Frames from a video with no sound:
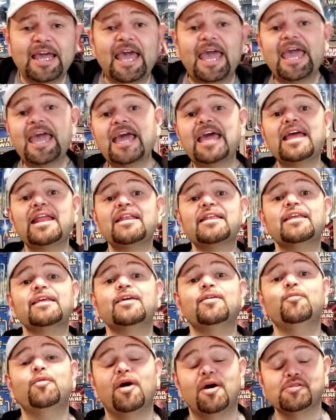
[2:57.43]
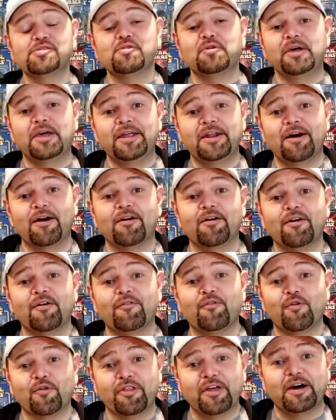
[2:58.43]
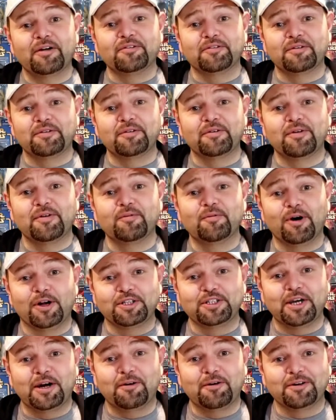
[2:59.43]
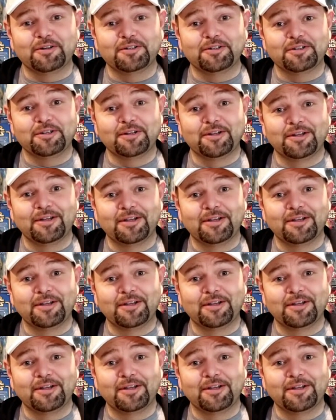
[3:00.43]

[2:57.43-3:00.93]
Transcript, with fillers: And we also hit our four thousand watch hours.